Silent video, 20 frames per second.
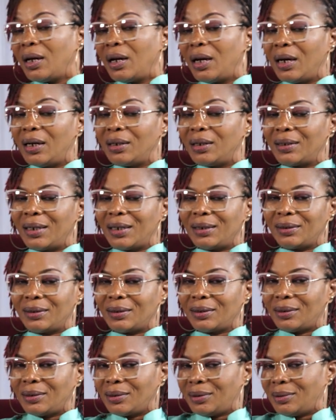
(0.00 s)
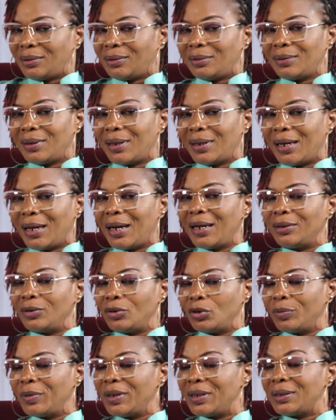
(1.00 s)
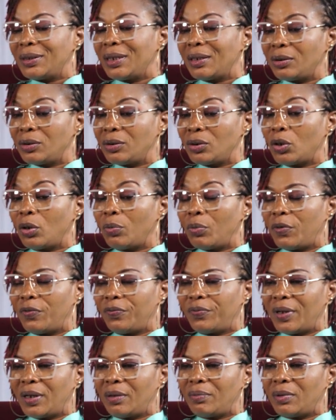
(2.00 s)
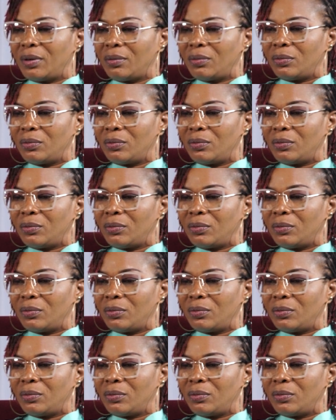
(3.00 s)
And as I normally tell some of them,